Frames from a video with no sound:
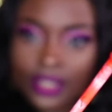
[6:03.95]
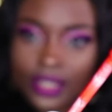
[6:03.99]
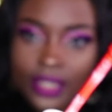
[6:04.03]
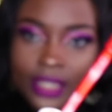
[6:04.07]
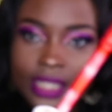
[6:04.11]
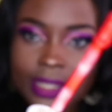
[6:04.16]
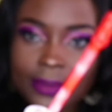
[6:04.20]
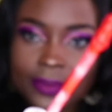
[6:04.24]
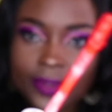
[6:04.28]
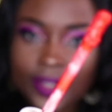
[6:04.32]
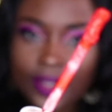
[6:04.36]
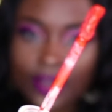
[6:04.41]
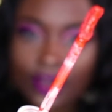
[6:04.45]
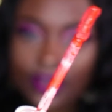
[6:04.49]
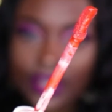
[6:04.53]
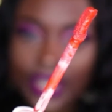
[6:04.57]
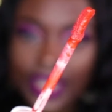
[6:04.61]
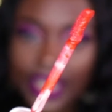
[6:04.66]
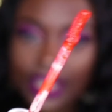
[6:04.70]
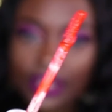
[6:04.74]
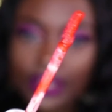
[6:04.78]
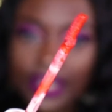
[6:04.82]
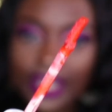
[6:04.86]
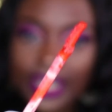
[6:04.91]
lipstick on.
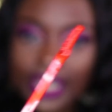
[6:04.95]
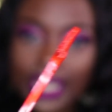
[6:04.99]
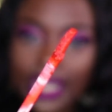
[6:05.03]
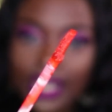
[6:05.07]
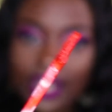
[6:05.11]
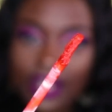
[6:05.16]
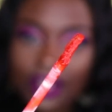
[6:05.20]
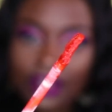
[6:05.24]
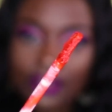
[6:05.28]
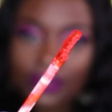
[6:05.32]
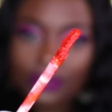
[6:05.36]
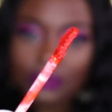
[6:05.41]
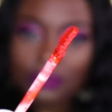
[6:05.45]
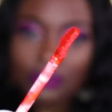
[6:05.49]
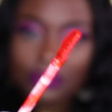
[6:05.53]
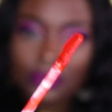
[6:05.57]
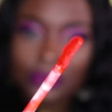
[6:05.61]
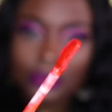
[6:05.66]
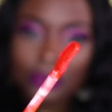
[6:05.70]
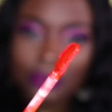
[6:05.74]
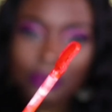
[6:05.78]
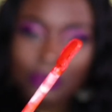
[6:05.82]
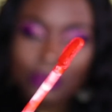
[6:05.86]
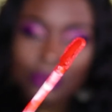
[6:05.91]
Like, look at how
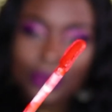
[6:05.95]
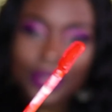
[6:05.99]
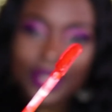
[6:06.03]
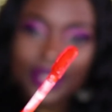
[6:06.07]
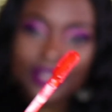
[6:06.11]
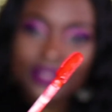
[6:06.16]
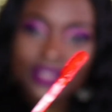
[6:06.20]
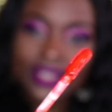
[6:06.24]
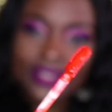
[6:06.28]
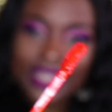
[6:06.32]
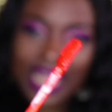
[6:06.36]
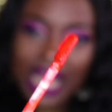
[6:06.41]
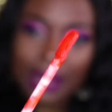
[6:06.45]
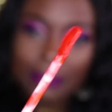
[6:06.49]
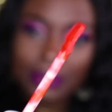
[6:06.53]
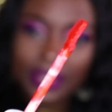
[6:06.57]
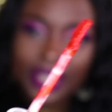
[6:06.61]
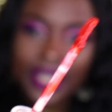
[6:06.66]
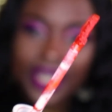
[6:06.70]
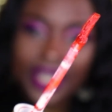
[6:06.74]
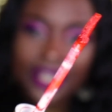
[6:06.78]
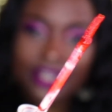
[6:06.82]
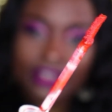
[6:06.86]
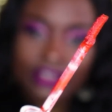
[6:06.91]
weird this
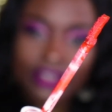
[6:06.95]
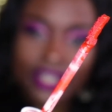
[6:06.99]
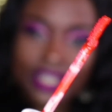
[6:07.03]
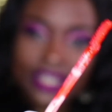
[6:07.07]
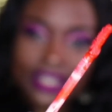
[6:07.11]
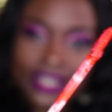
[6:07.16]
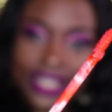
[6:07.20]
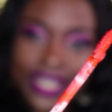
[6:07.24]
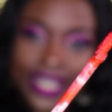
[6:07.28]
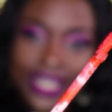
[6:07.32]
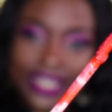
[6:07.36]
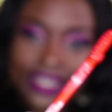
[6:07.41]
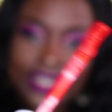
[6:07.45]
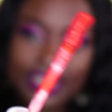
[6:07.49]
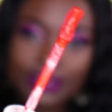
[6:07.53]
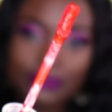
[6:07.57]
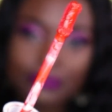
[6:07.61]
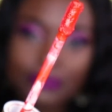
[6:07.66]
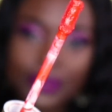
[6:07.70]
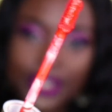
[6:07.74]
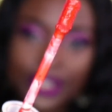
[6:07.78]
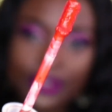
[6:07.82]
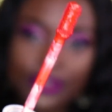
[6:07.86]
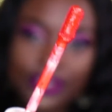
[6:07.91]
applicator is. Like, is
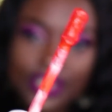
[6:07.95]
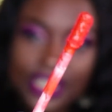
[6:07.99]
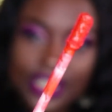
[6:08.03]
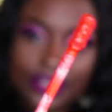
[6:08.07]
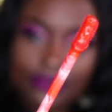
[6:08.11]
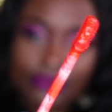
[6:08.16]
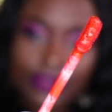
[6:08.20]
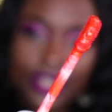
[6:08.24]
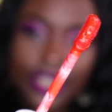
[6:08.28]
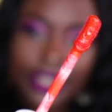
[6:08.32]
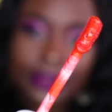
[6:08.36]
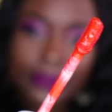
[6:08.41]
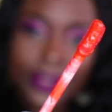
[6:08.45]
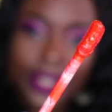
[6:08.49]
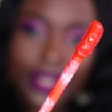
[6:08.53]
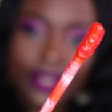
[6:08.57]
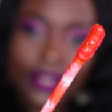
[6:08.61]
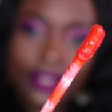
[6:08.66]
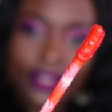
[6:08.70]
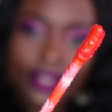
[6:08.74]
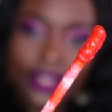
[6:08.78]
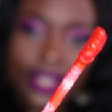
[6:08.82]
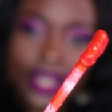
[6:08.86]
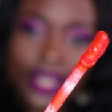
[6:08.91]
it me or is it really
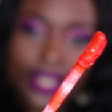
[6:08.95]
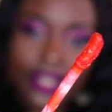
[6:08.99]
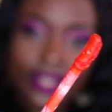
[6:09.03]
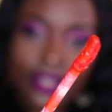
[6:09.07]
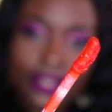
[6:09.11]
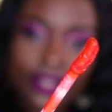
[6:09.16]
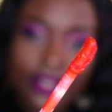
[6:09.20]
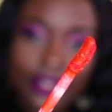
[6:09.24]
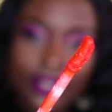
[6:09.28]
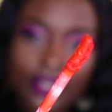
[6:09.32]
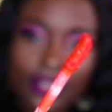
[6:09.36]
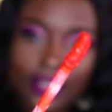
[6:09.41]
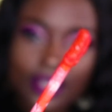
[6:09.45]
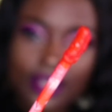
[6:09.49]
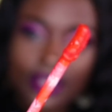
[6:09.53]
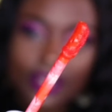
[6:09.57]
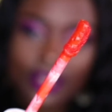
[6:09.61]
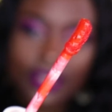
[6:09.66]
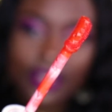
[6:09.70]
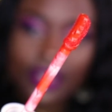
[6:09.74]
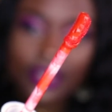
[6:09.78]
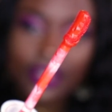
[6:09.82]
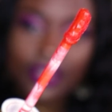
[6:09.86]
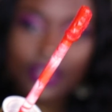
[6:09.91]
weird? Like,
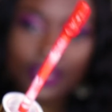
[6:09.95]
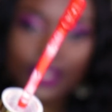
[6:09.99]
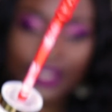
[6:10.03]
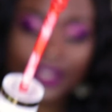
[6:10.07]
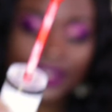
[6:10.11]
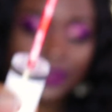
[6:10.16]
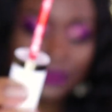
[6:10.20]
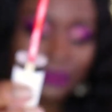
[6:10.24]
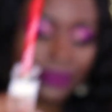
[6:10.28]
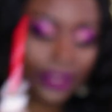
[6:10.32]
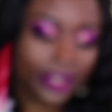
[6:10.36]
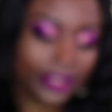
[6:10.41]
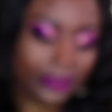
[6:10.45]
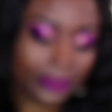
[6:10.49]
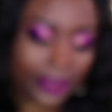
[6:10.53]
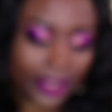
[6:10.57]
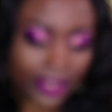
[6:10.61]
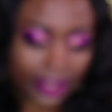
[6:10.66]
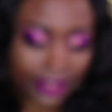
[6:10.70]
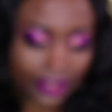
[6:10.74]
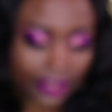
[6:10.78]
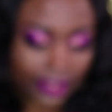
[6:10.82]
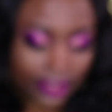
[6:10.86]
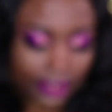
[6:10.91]
it's really
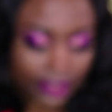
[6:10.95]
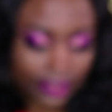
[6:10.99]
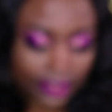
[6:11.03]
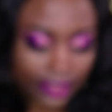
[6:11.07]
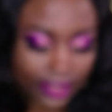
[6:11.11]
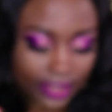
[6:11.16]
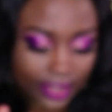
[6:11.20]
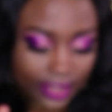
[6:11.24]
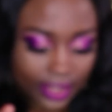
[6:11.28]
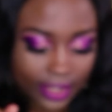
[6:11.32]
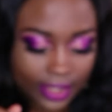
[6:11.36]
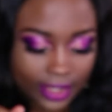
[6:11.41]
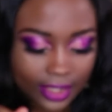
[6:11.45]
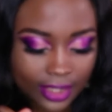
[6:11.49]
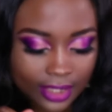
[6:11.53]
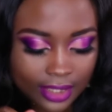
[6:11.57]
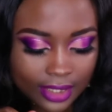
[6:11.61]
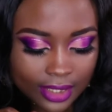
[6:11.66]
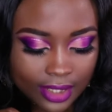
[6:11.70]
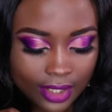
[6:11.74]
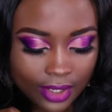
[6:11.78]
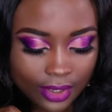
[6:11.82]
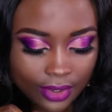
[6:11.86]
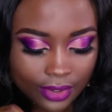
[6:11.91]
weird.
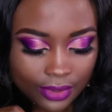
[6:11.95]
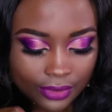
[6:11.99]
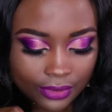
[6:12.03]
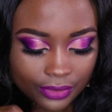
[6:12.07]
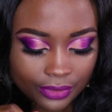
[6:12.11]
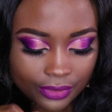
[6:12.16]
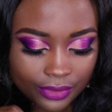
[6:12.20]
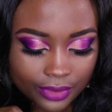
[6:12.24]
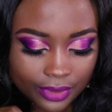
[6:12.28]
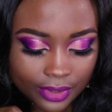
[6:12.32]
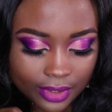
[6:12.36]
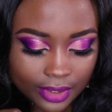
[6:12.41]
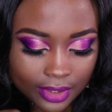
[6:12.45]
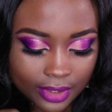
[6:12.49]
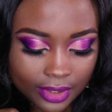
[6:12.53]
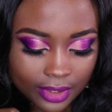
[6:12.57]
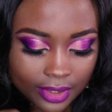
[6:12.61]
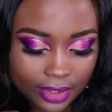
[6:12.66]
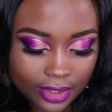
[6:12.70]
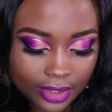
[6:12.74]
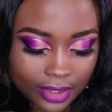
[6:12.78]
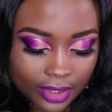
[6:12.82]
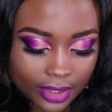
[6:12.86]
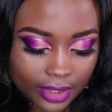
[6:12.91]
So
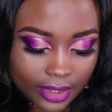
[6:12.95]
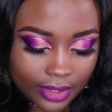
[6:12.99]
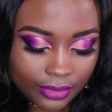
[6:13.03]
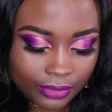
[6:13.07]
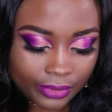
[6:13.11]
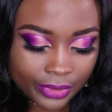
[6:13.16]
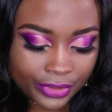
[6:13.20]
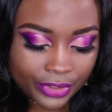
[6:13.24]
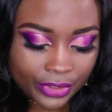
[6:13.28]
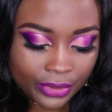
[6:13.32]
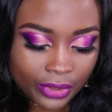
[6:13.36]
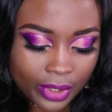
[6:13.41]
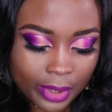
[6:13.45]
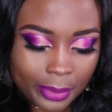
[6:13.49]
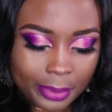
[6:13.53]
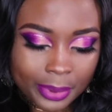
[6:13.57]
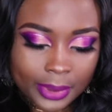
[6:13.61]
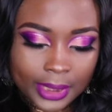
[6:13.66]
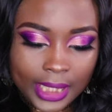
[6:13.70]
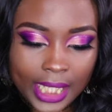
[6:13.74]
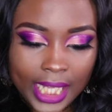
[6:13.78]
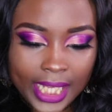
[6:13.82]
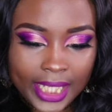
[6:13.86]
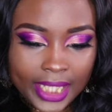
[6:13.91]
when you
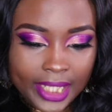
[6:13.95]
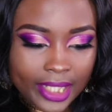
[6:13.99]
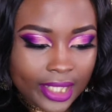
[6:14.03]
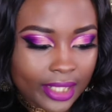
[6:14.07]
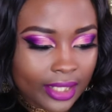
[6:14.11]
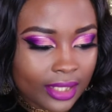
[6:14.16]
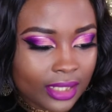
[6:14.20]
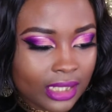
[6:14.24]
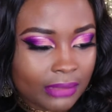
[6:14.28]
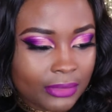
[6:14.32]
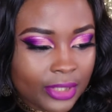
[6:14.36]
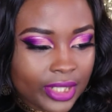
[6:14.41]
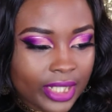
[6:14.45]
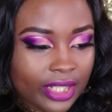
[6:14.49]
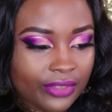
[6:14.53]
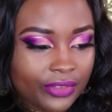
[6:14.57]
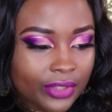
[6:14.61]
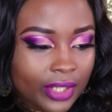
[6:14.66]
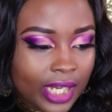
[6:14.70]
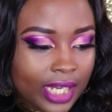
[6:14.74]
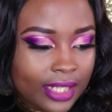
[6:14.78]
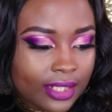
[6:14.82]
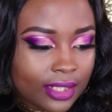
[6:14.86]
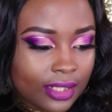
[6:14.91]
apply it, let me give
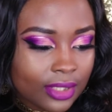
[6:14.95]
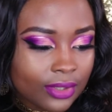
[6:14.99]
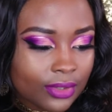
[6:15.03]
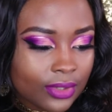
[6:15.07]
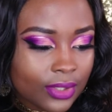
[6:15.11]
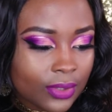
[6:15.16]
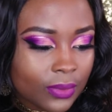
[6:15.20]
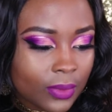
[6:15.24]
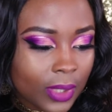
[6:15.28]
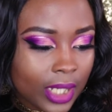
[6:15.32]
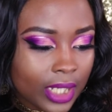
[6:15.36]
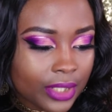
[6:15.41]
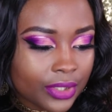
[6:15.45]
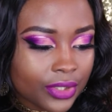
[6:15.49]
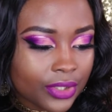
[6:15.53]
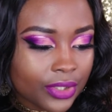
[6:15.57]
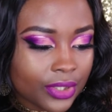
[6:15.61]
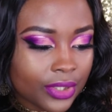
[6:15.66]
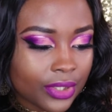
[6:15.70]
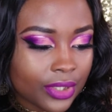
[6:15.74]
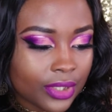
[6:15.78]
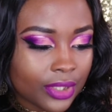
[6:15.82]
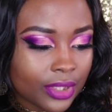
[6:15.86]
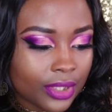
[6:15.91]
you guys a little
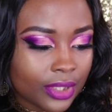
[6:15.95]
swatch.